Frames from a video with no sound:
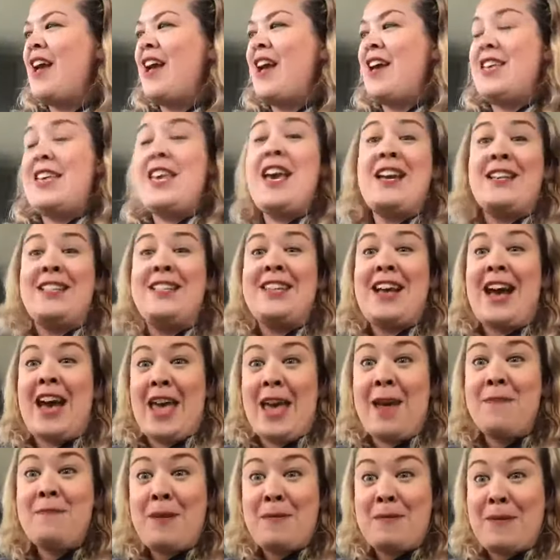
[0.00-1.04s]
Yes, I
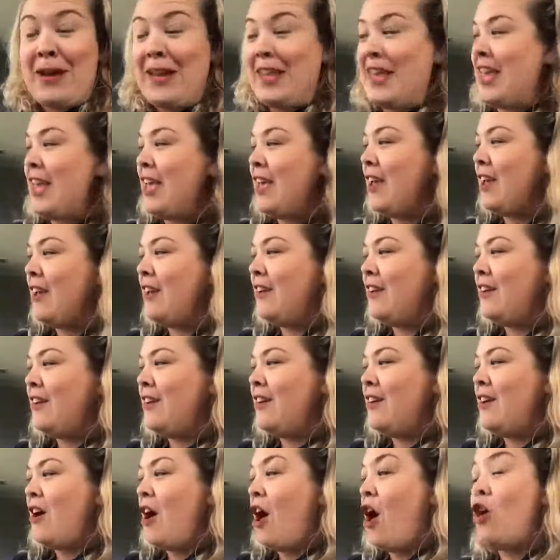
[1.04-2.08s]
am a monkey.
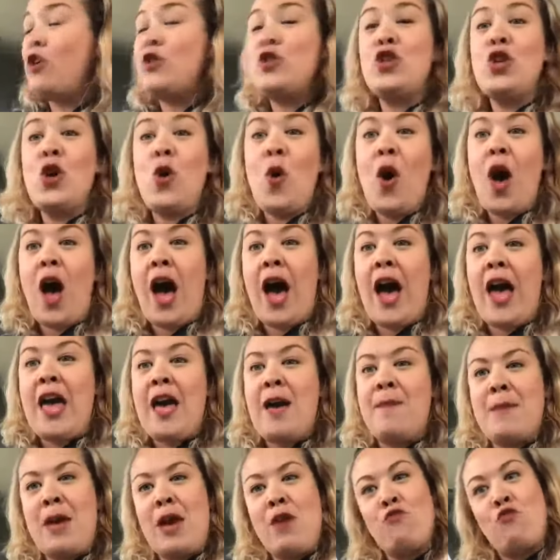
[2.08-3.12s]
Also, I
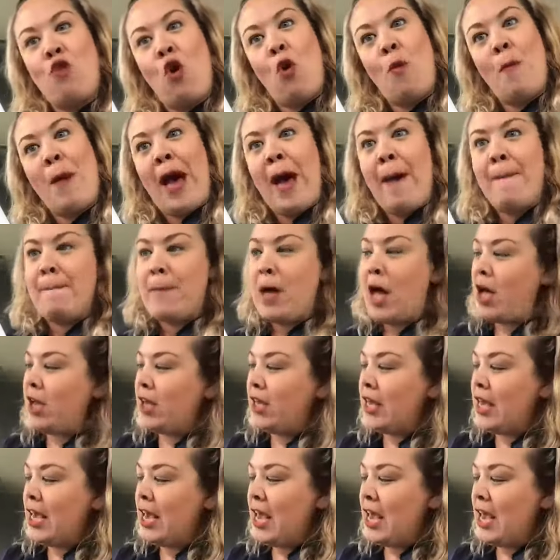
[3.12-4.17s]
am a robot
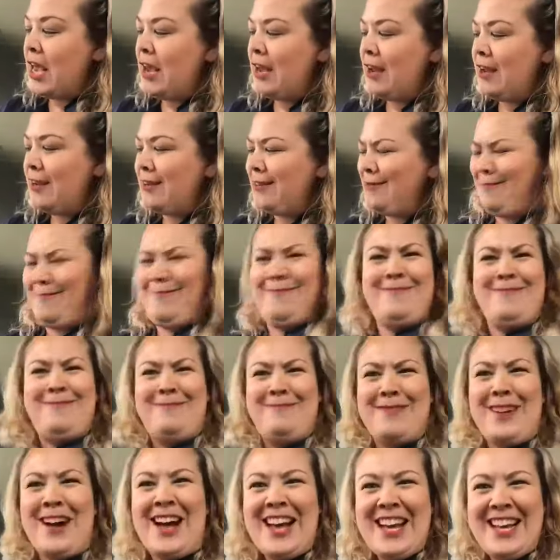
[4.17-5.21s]
monkey.
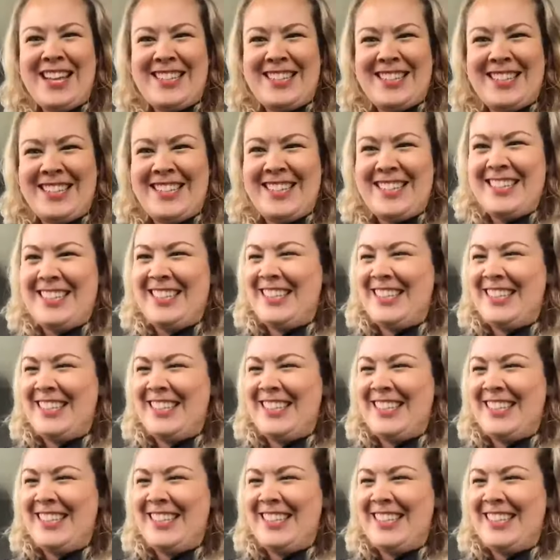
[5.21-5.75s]
What?